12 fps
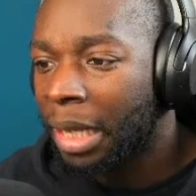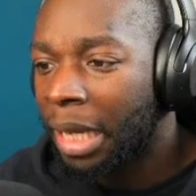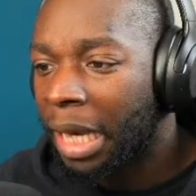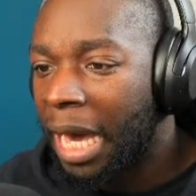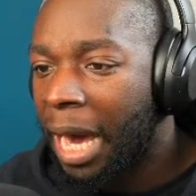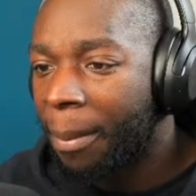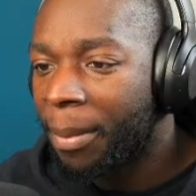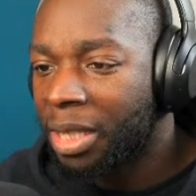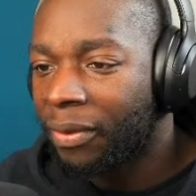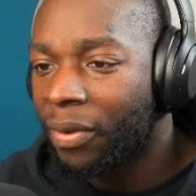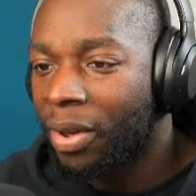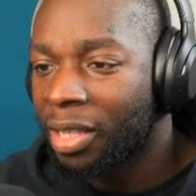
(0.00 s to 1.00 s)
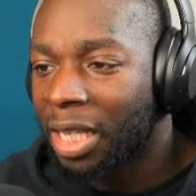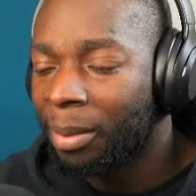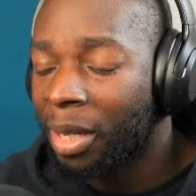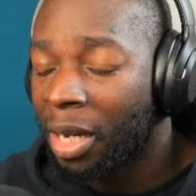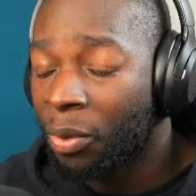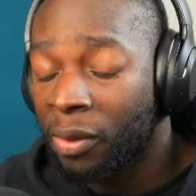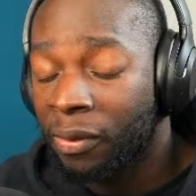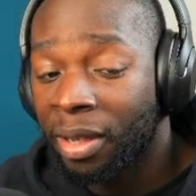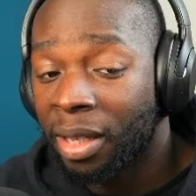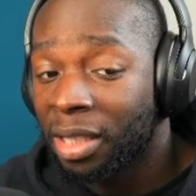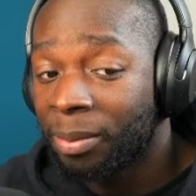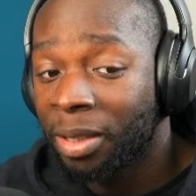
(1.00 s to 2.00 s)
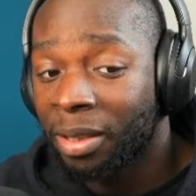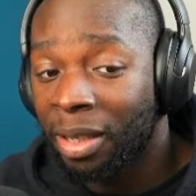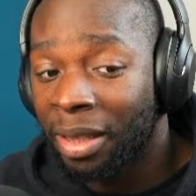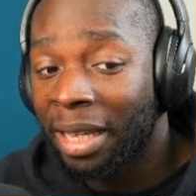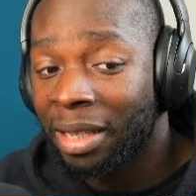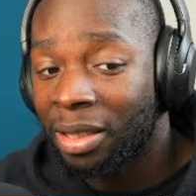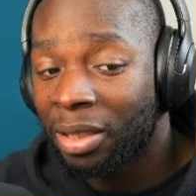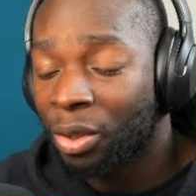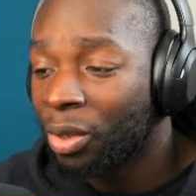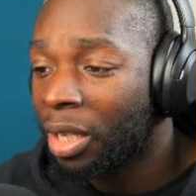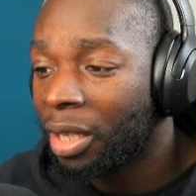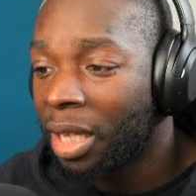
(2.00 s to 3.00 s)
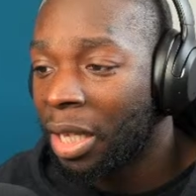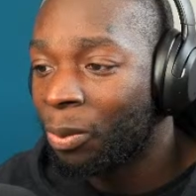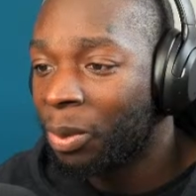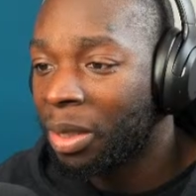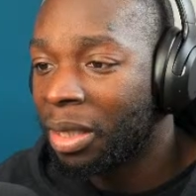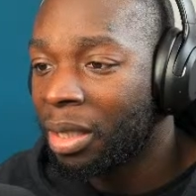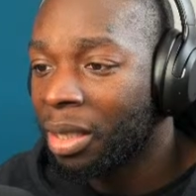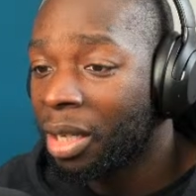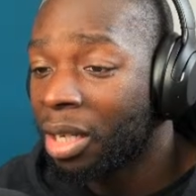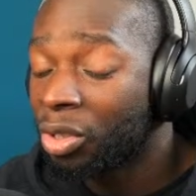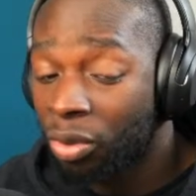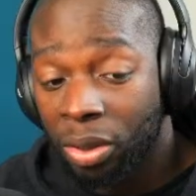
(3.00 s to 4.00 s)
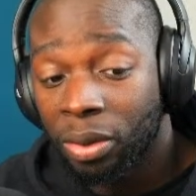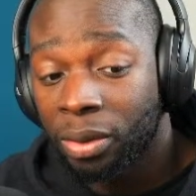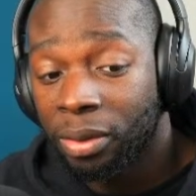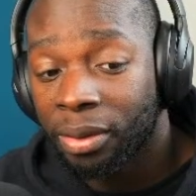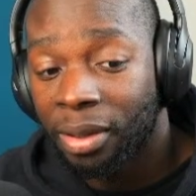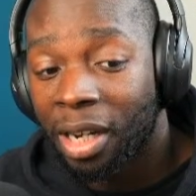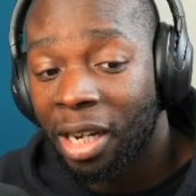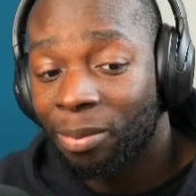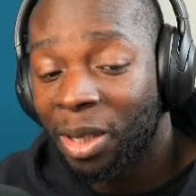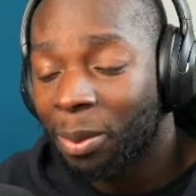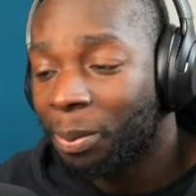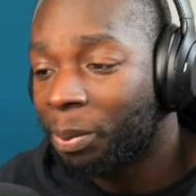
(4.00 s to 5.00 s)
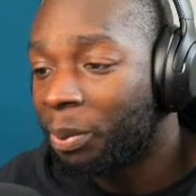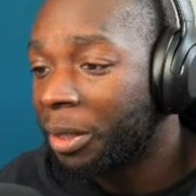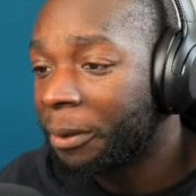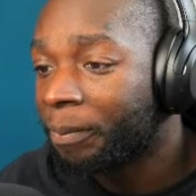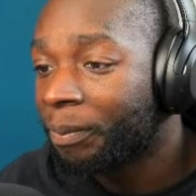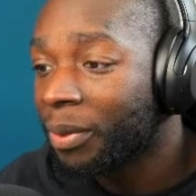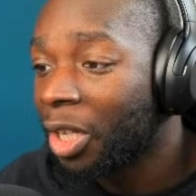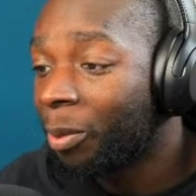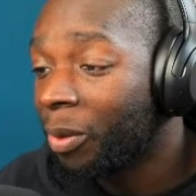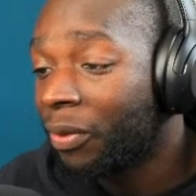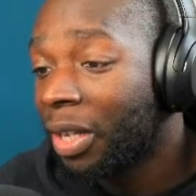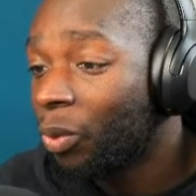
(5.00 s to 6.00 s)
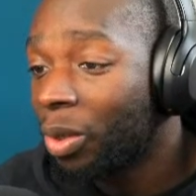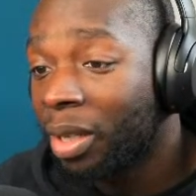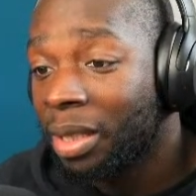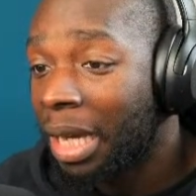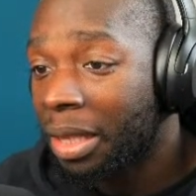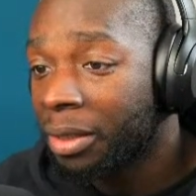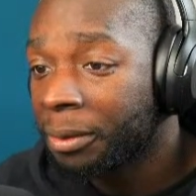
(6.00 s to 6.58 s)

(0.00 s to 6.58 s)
It's the first time I would have done something like that, so it'll be a struggle, I admit, but it'll be fun. We'll learn together.